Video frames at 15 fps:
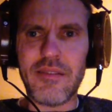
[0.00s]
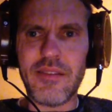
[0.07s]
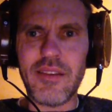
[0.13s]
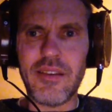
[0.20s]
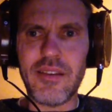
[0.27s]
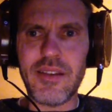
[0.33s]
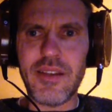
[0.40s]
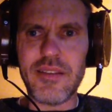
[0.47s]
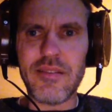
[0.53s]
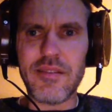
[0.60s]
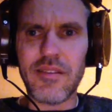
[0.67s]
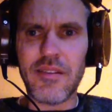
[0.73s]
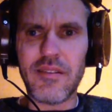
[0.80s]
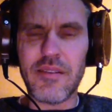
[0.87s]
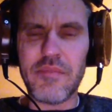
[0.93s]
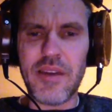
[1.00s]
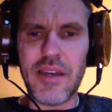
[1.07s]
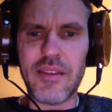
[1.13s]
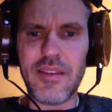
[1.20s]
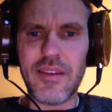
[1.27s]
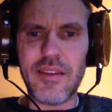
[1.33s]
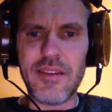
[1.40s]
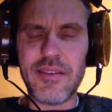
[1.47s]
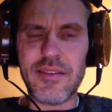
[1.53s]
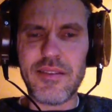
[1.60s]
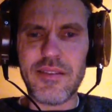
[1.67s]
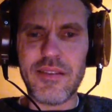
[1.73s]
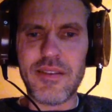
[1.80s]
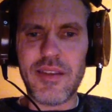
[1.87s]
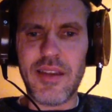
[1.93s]
thing you need to note about
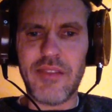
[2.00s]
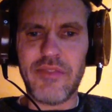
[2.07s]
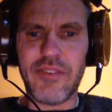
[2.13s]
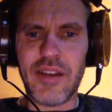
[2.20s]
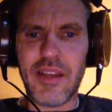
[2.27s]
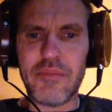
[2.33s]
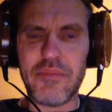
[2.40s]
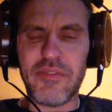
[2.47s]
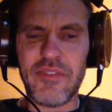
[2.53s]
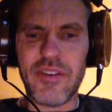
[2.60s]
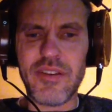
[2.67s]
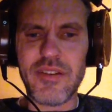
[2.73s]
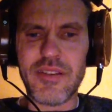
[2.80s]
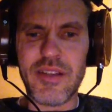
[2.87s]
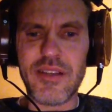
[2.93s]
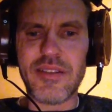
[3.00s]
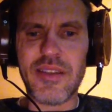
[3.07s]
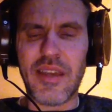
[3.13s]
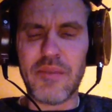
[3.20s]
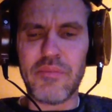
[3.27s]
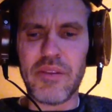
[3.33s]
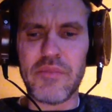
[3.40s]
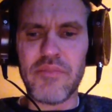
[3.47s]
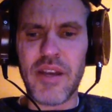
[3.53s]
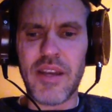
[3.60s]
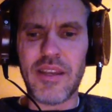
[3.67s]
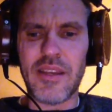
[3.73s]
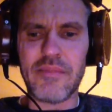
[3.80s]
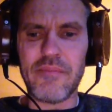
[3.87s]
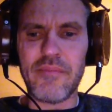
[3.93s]
this headphone amplifier is it does take a bit of
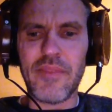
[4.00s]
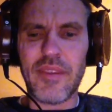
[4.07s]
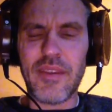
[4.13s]
breaking.